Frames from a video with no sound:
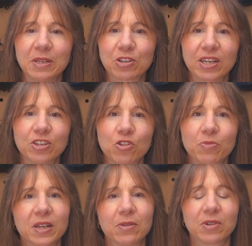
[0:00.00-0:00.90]
be trying to
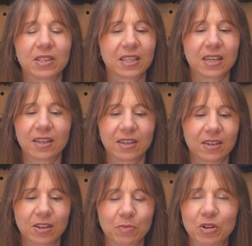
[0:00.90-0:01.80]
open it with the
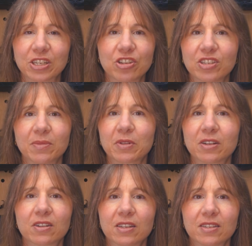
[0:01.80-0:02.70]
compression
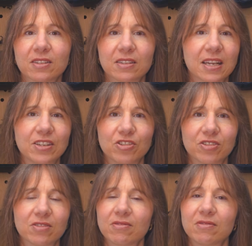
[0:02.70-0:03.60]
zipper because I just